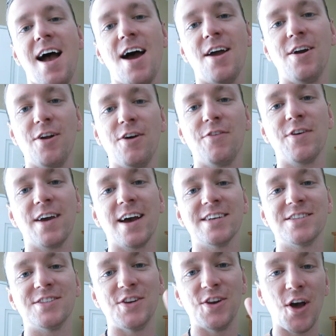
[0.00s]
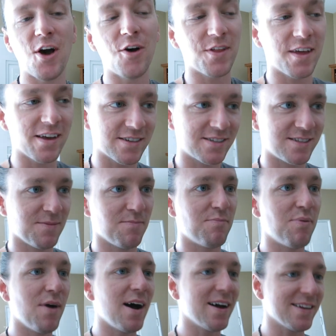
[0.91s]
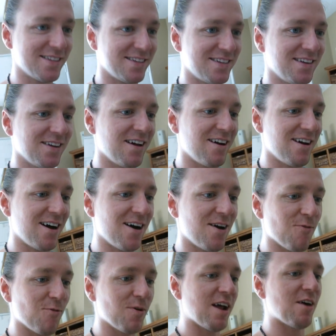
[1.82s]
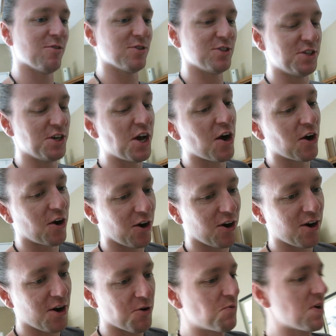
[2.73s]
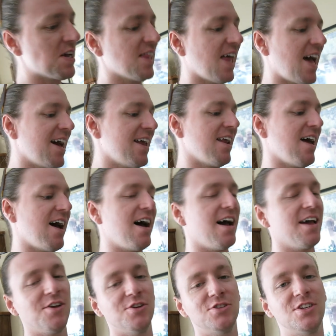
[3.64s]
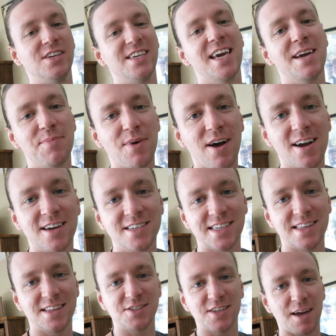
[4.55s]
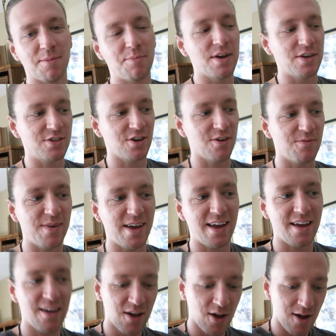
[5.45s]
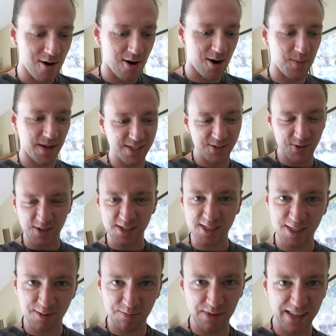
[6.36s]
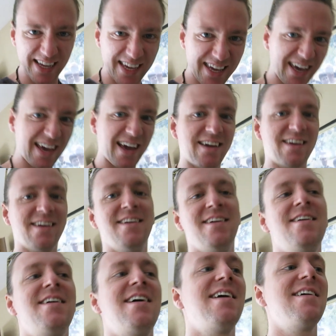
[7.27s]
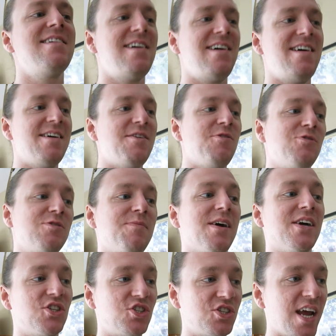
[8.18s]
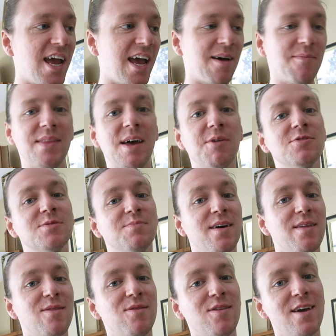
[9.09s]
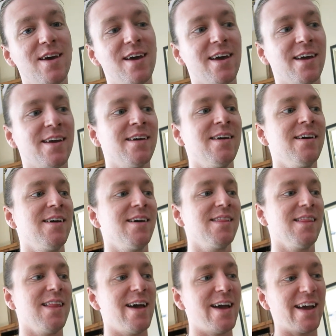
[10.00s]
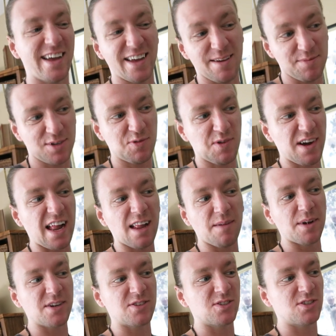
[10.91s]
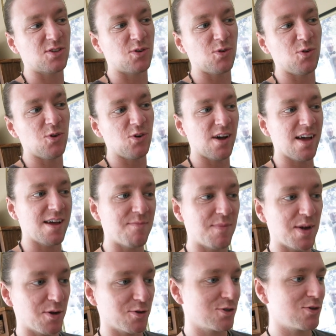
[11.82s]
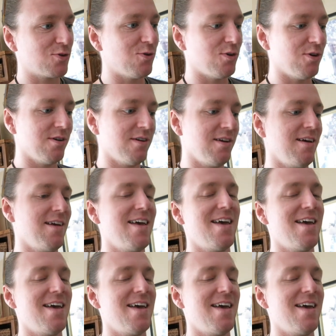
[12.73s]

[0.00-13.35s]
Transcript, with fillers: I don't know if you guys know this, but uh, when I was younger, a wee lad, I used to kickbox. There's like a picture of me where I'm like doing a split kick. Uh, it was my jam. That was my thing, like in between elementary school and middle school.